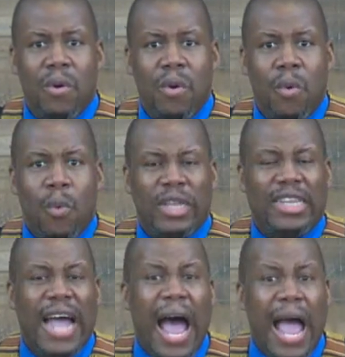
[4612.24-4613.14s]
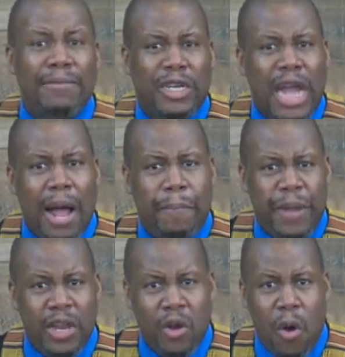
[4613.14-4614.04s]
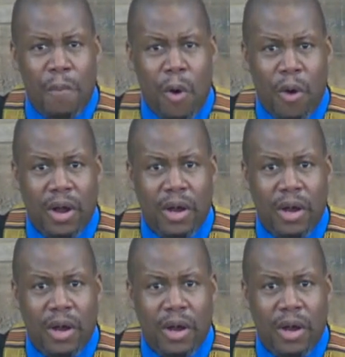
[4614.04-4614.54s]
when time shall be no more,